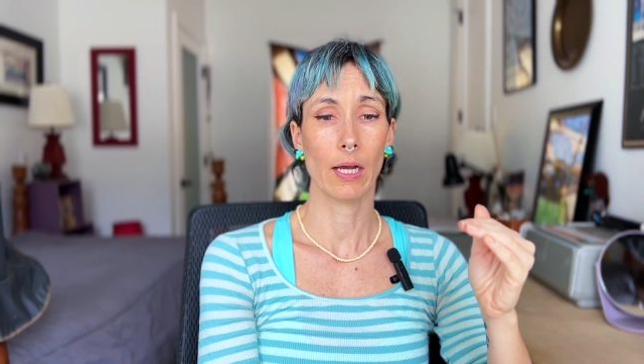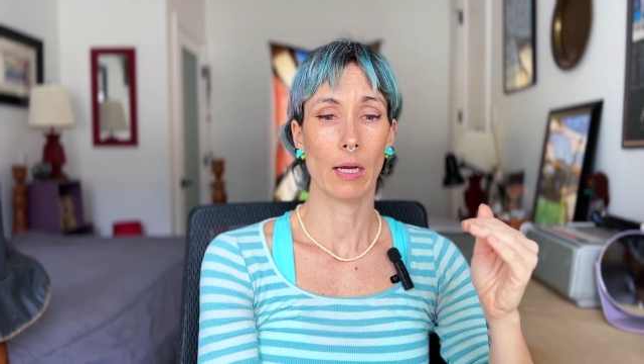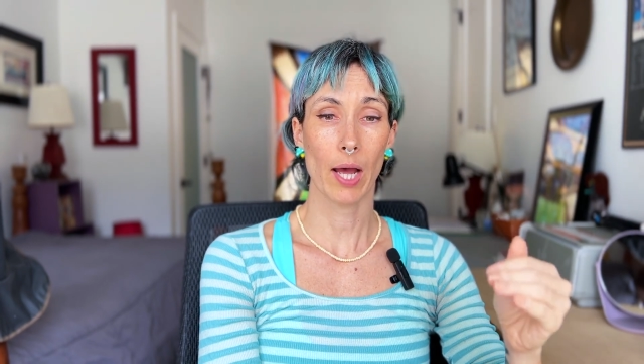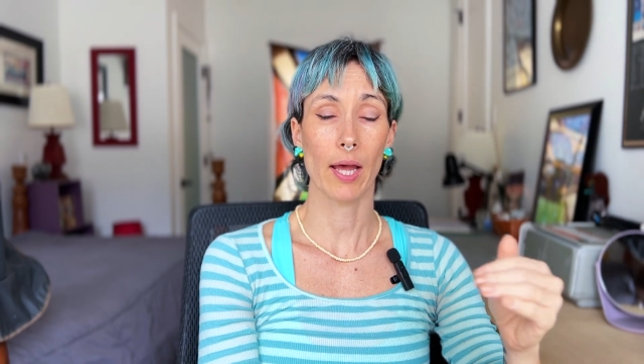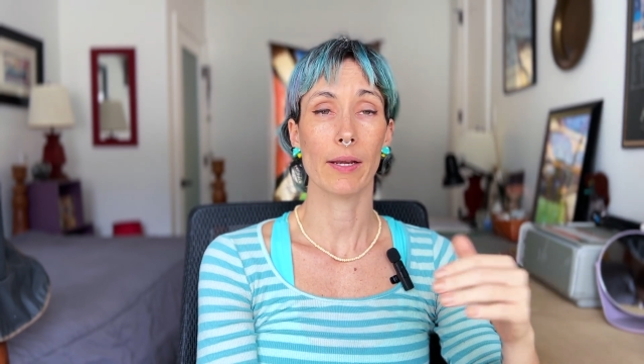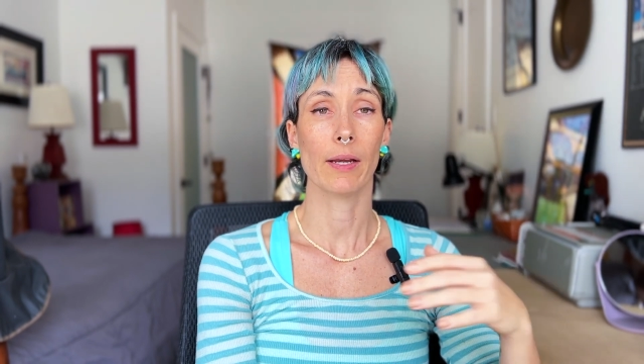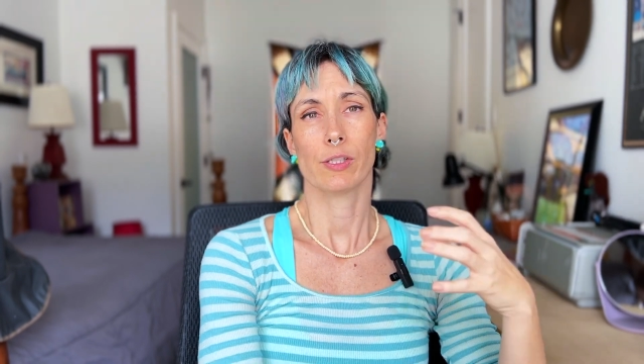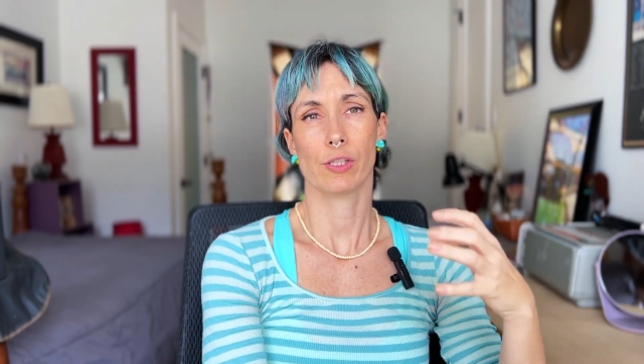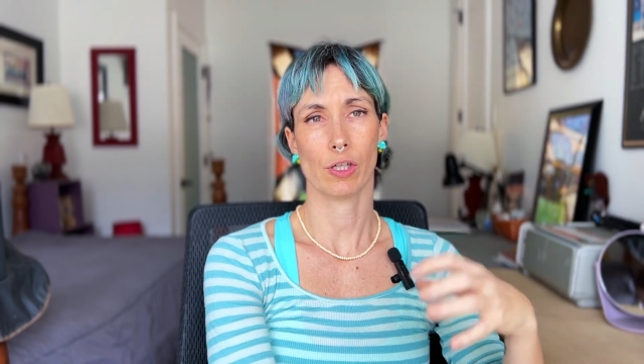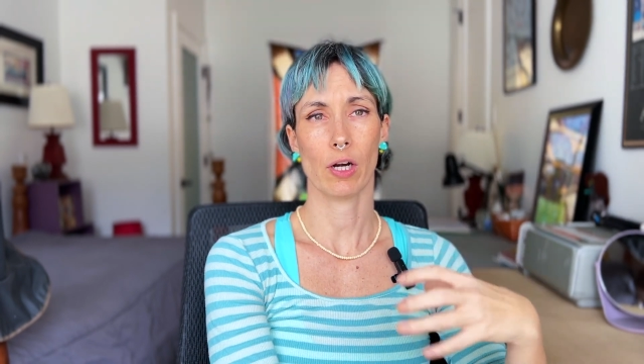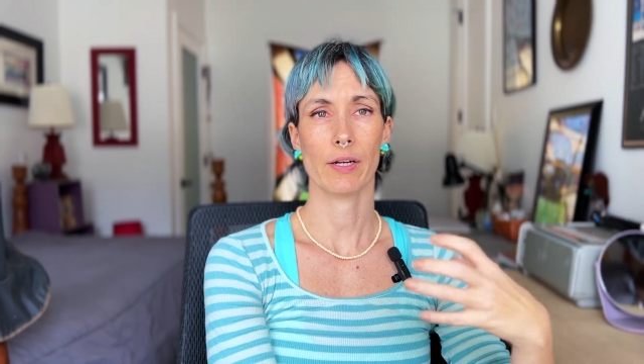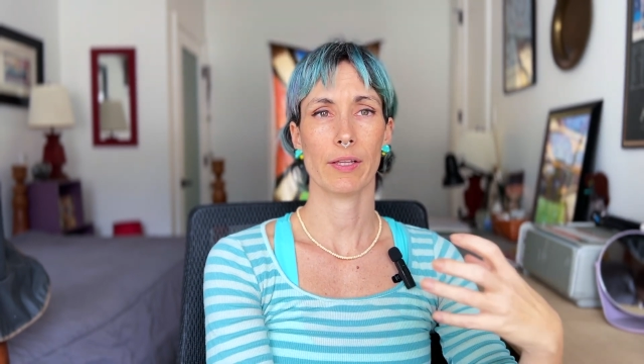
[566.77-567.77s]
But
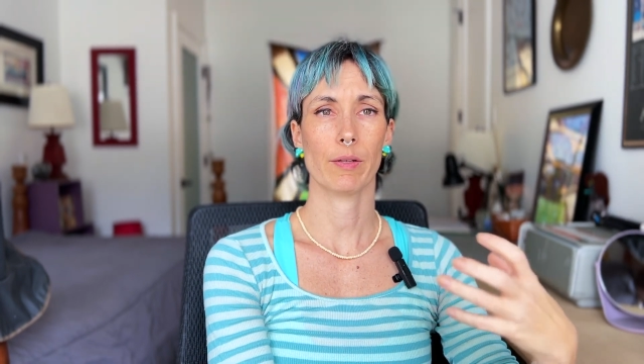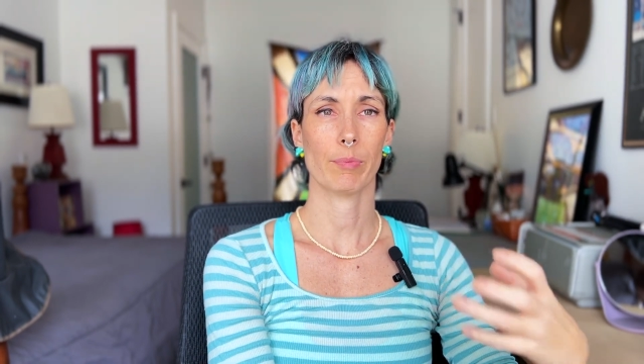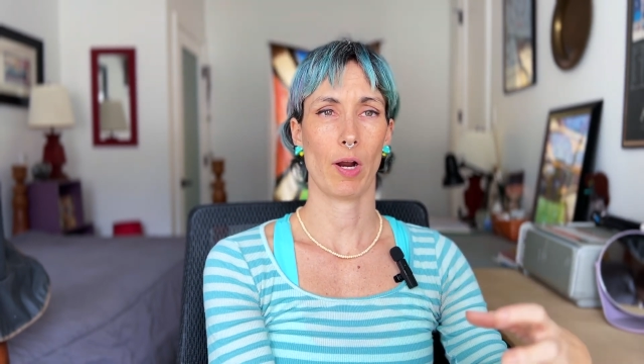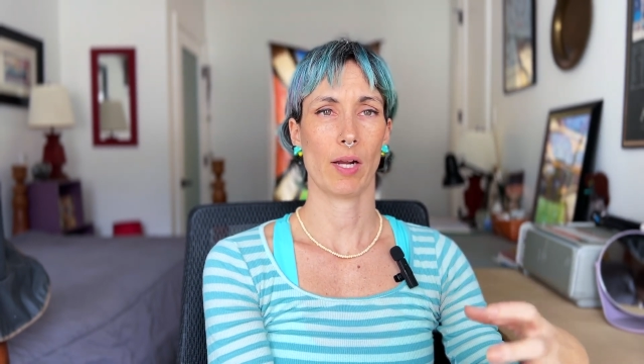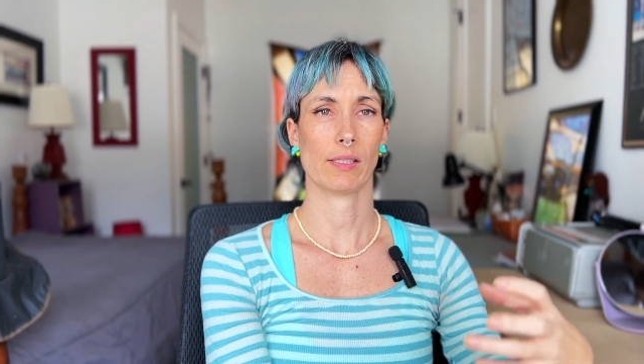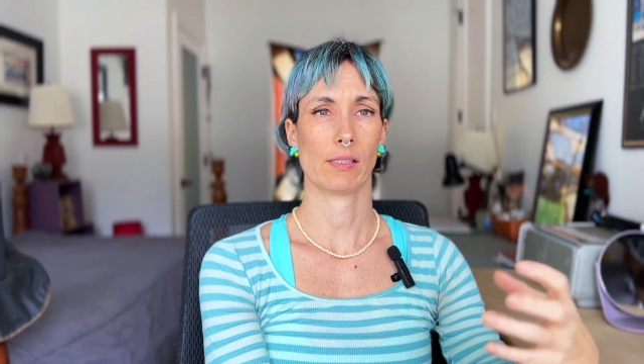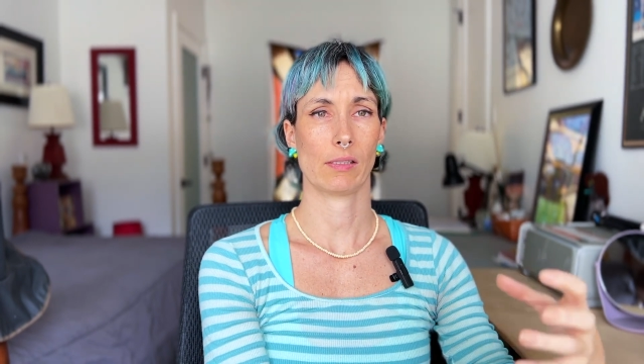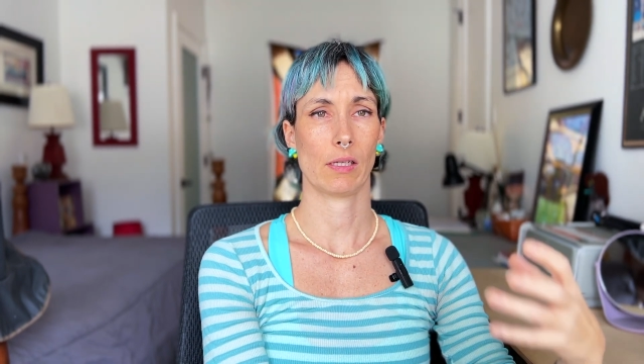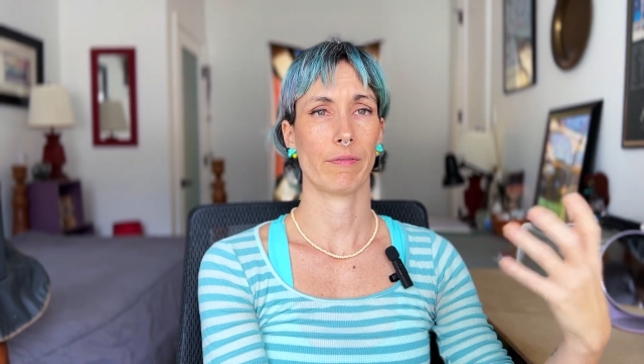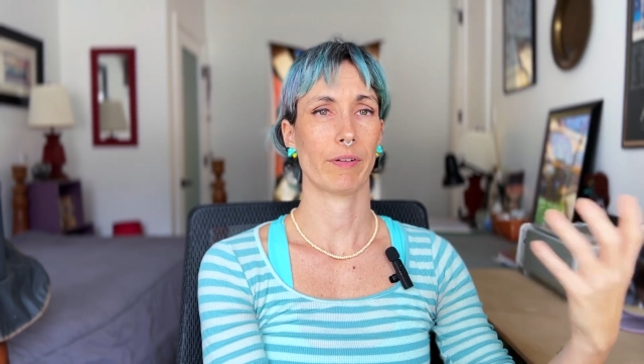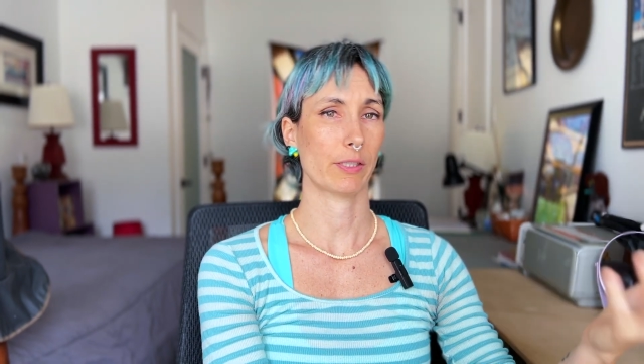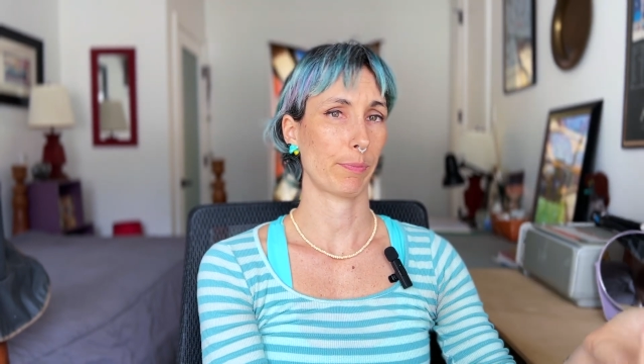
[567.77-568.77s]
starting the process
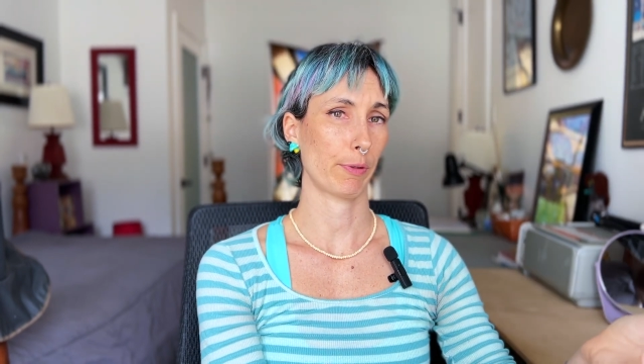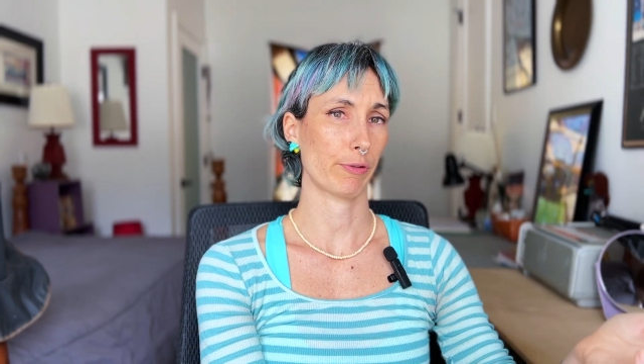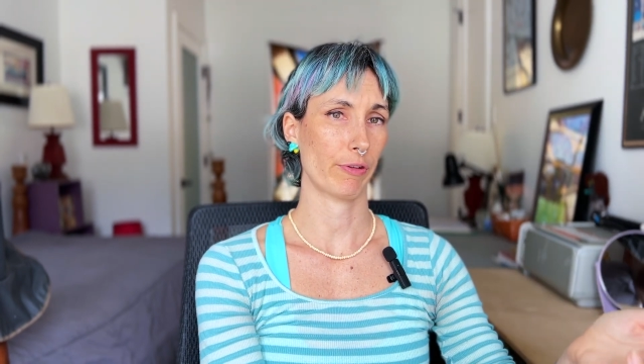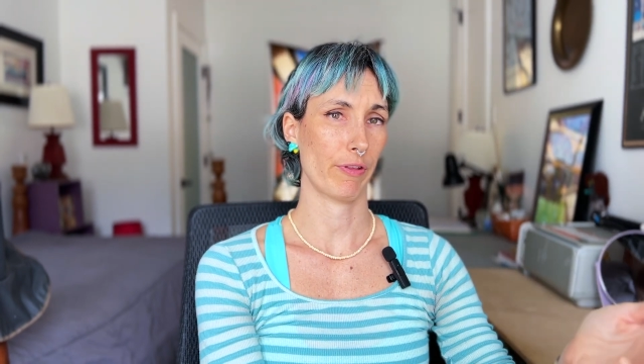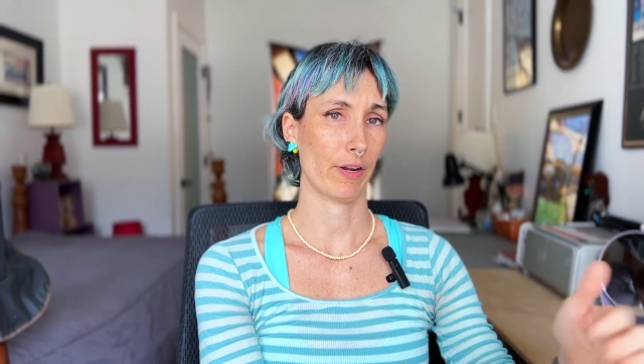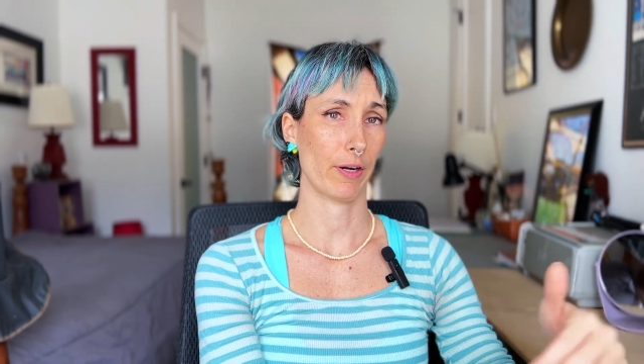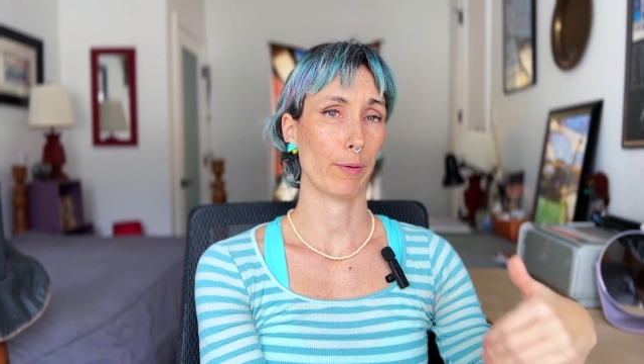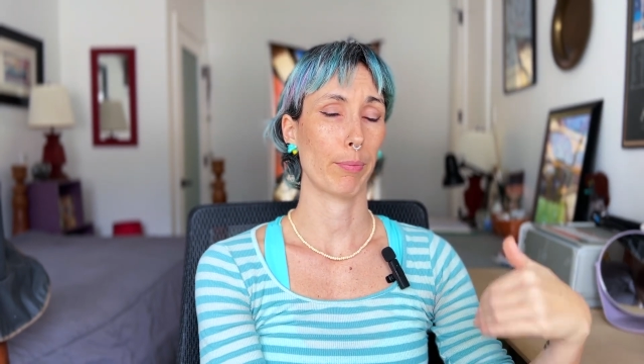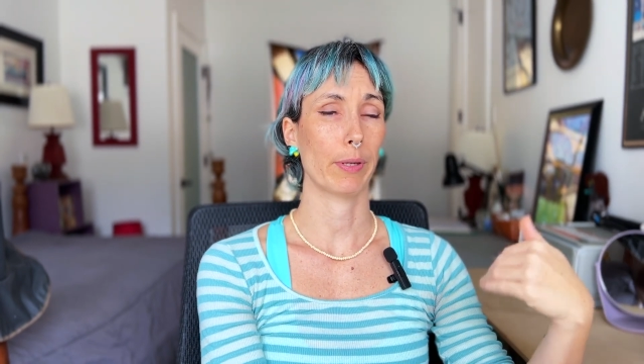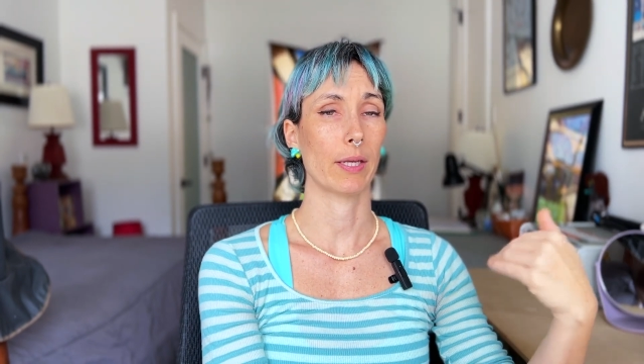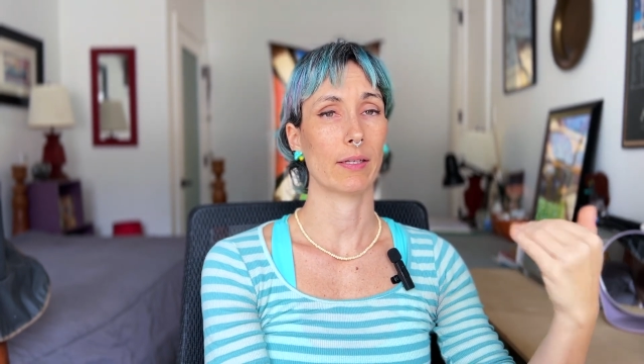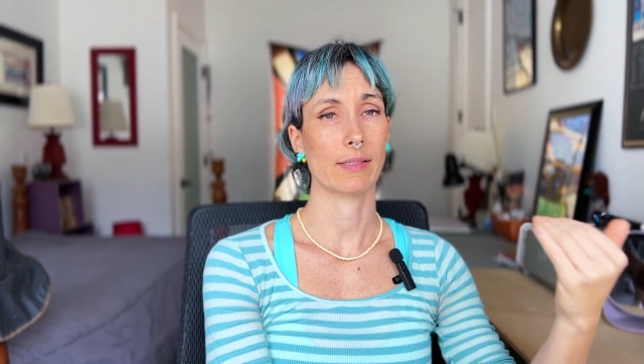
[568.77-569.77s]
of exposure
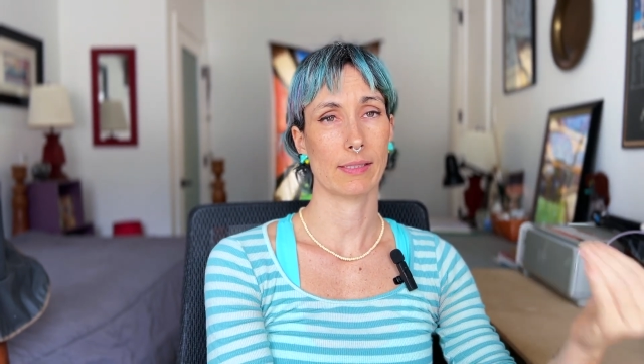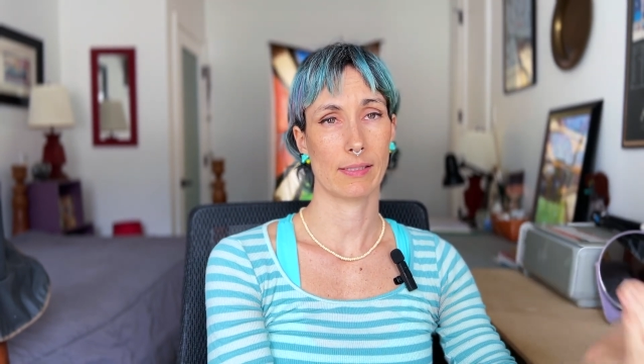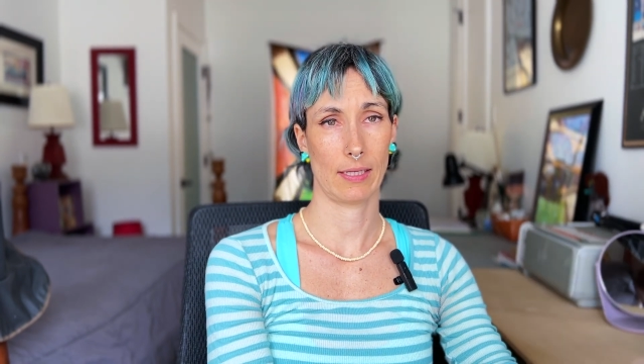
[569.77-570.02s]
therapy and